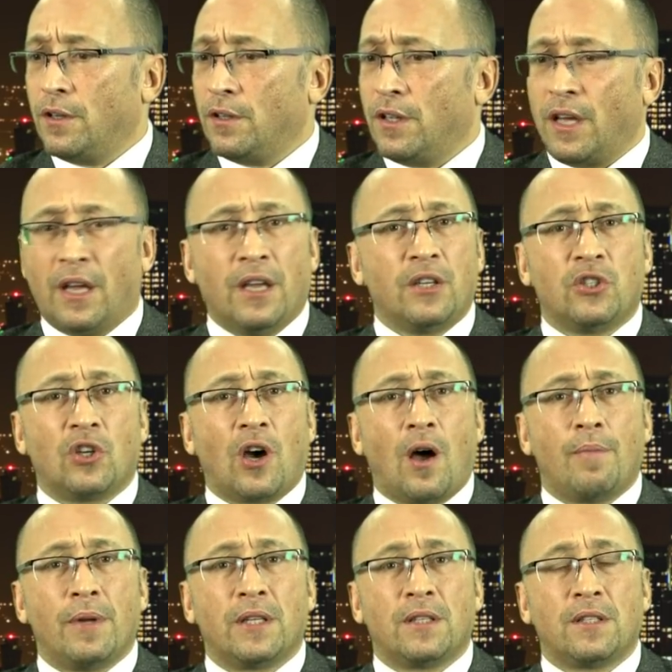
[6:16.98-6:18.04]
the
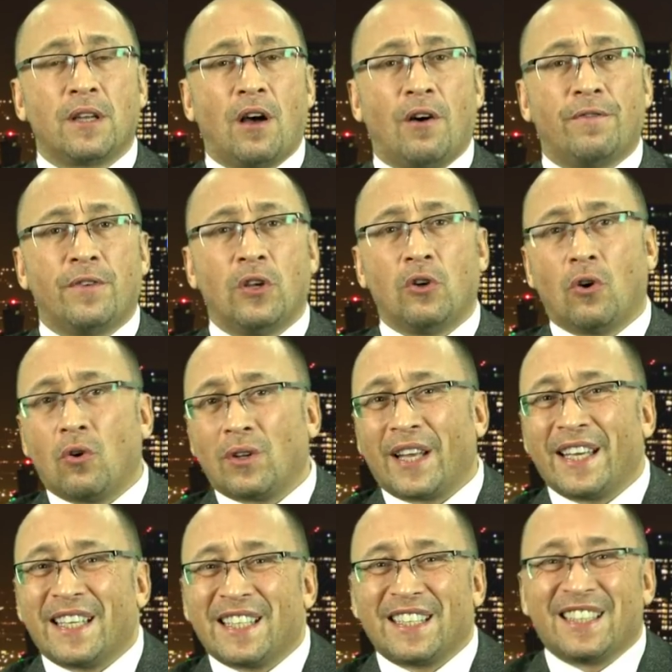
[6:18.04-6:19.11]
hijab itself? You know,
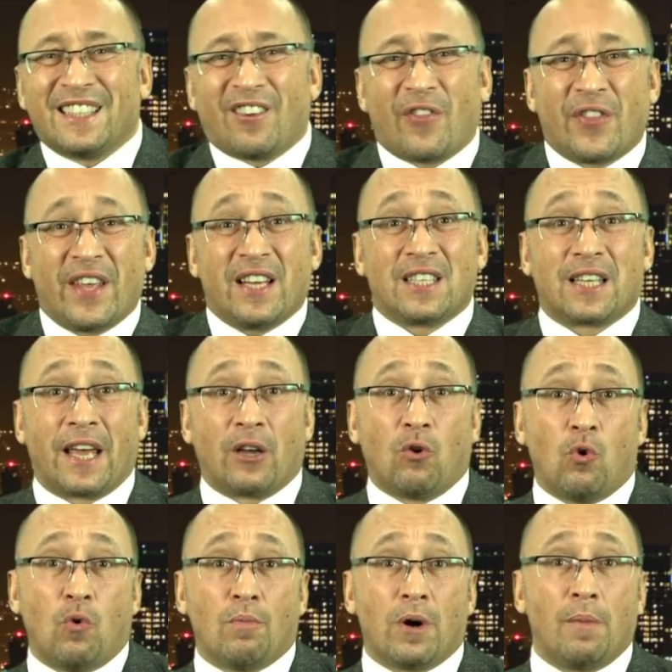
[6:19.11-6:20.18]
like little things
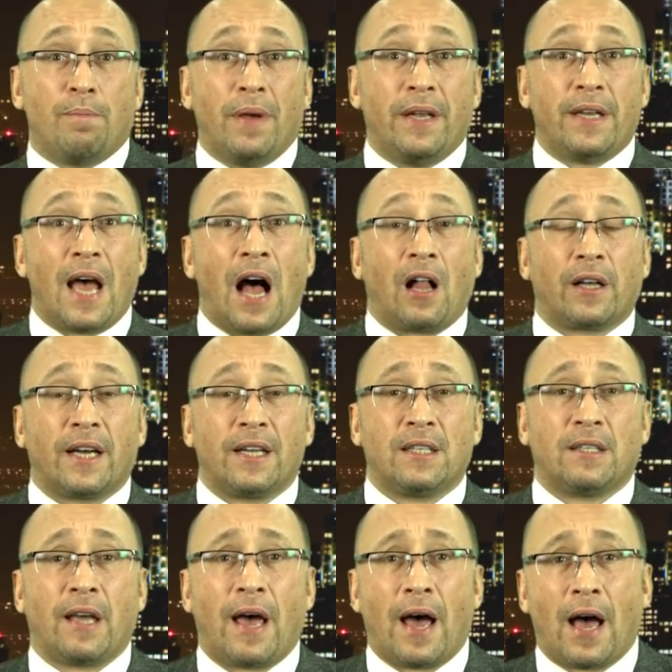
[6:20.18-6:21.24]
like Umar bin
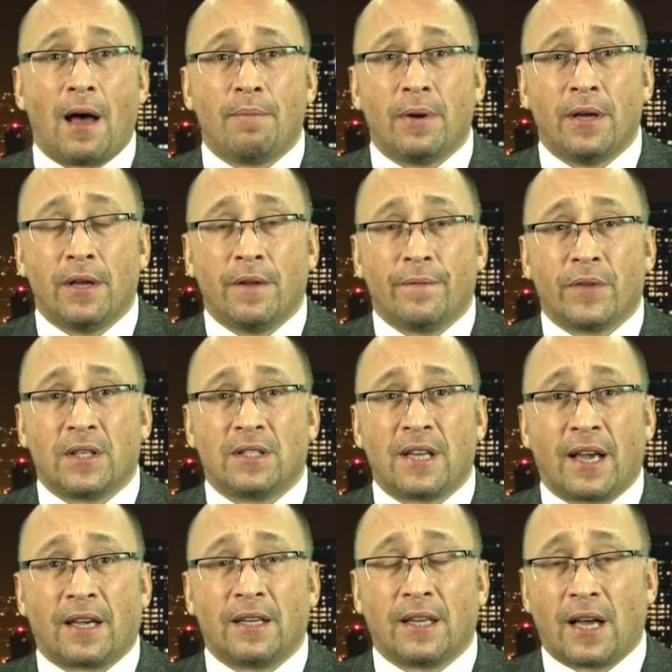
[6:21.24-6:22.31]
al-Khattab, the
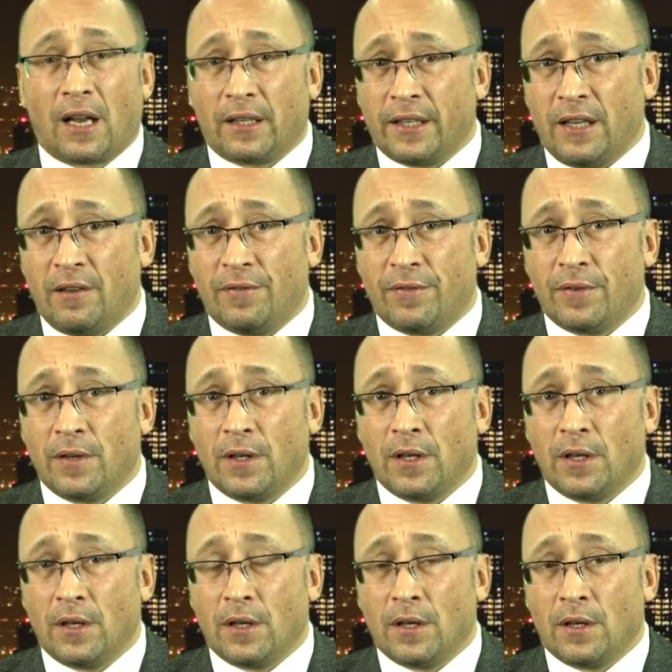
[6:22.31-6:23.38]
second caliph.
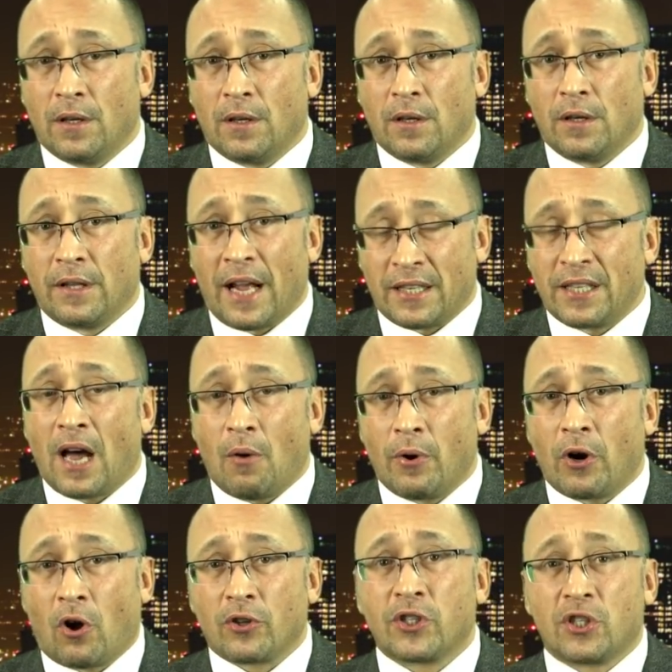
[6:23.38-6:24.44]
That's how
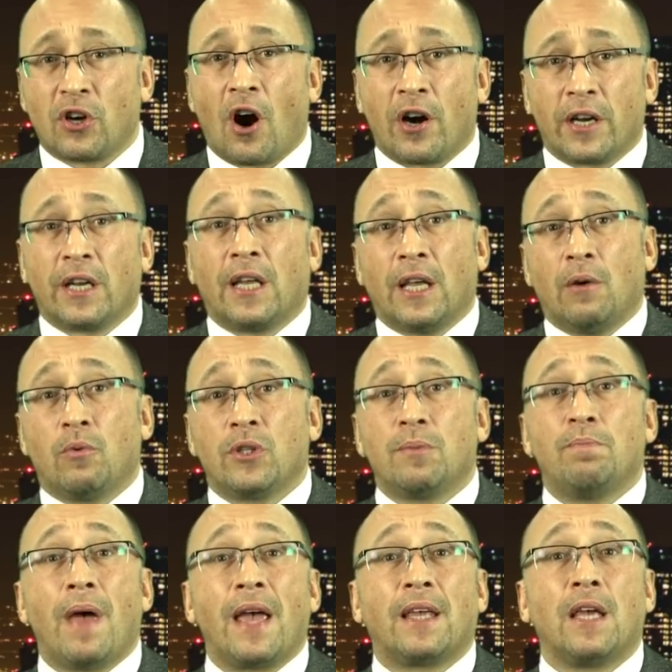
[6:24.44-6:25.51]
it all started. He was
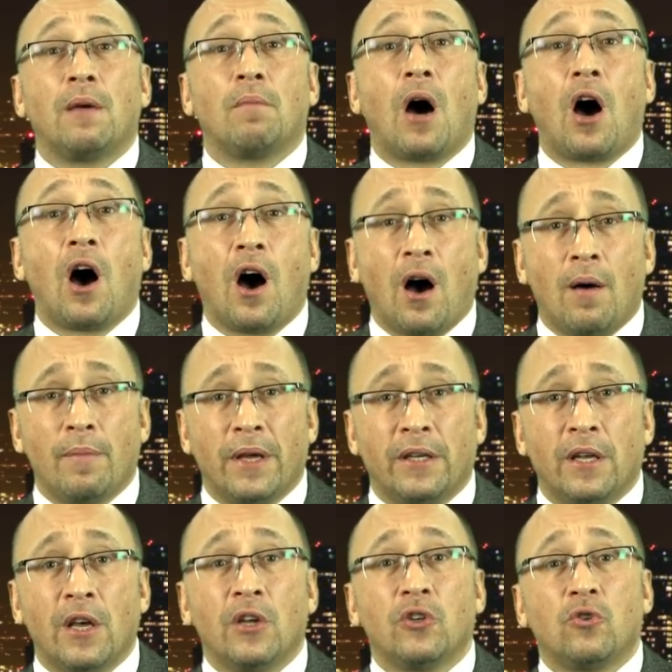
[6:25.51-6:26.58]
begging
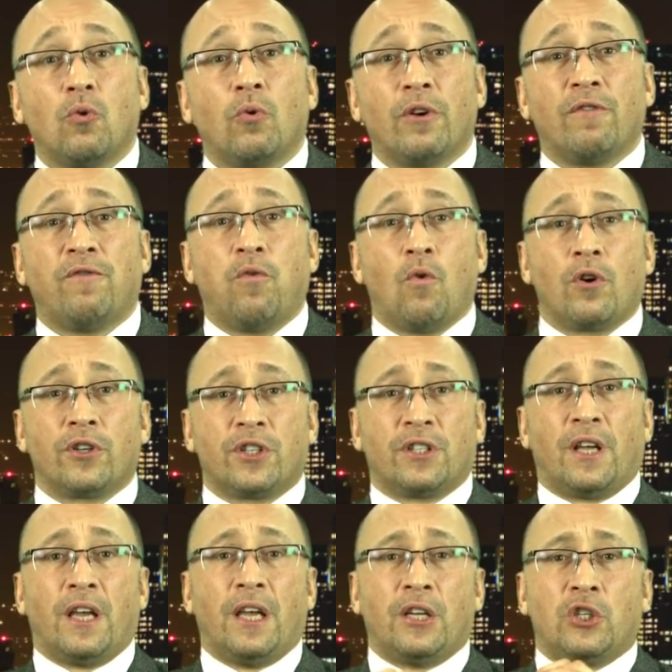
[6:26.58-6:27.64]
Muhammad to enforce
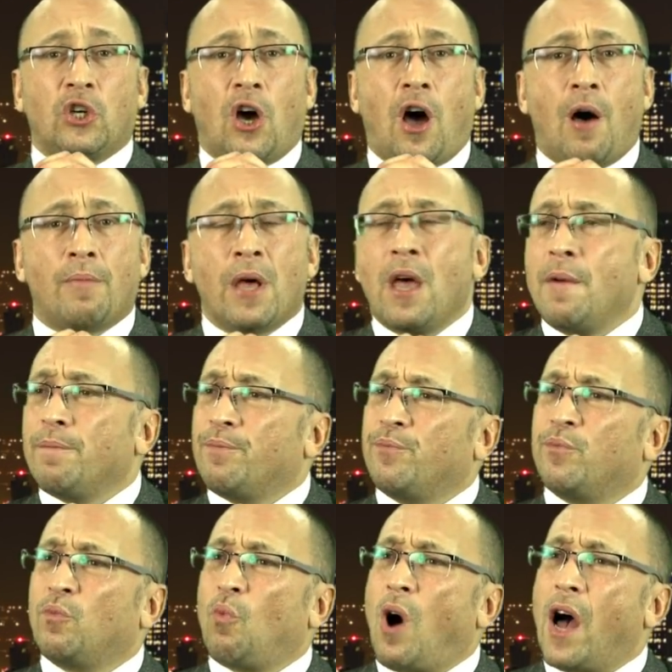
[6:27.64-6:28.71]
the hijab.
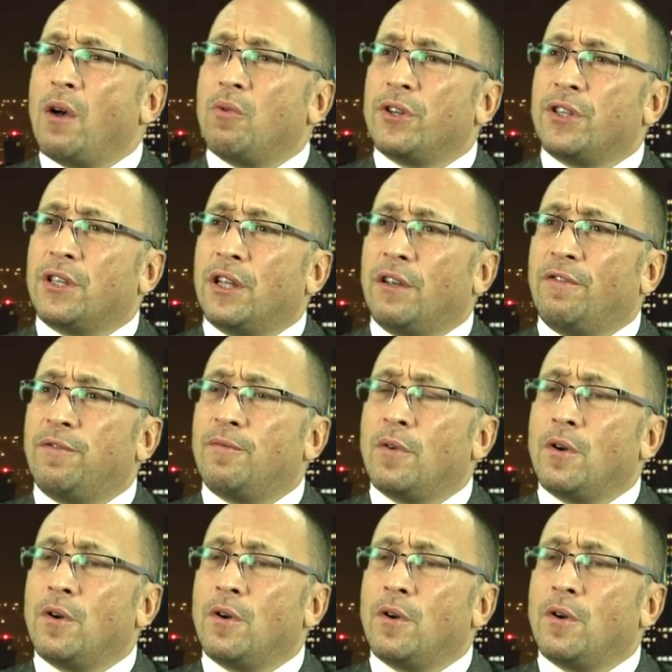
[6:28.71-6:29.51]
Why was he